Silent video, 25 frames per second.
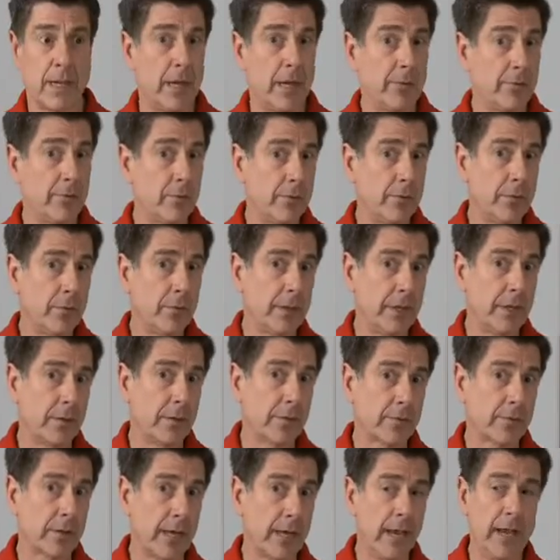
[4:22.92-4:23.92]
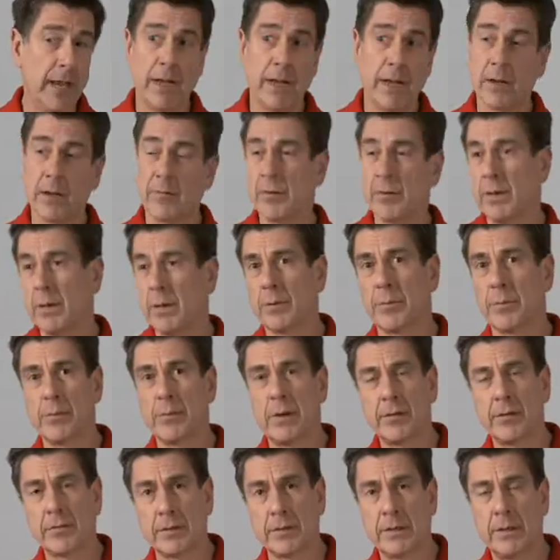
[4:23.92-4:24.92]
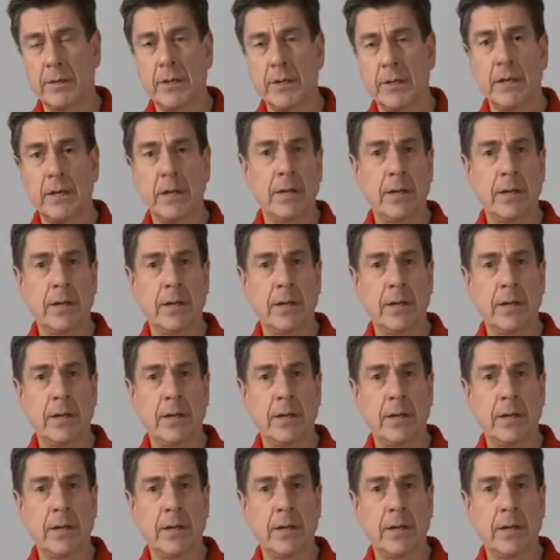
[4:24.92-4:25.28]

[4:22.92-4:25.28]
As you're doing your scan of the people present